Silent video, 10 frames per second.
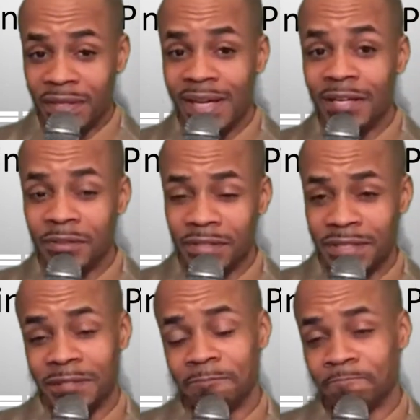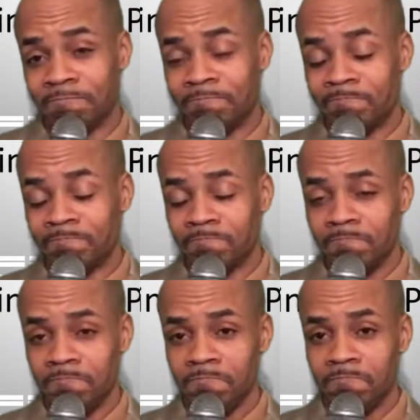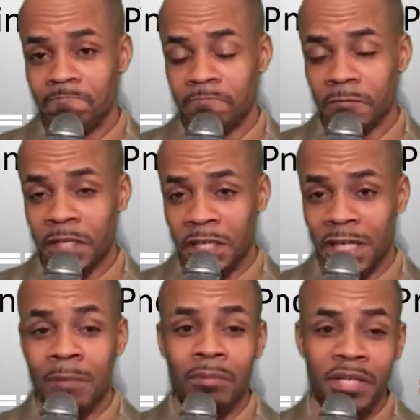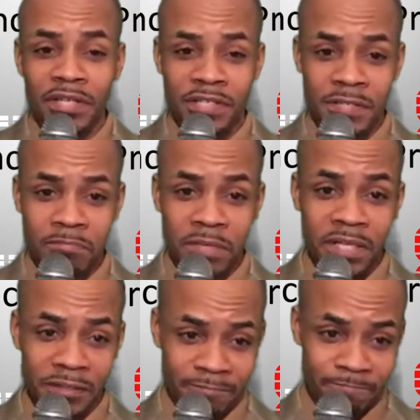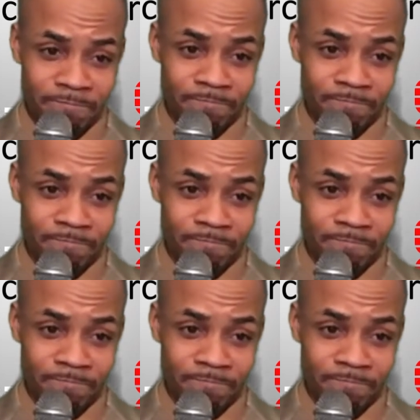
house, I humbly submitted,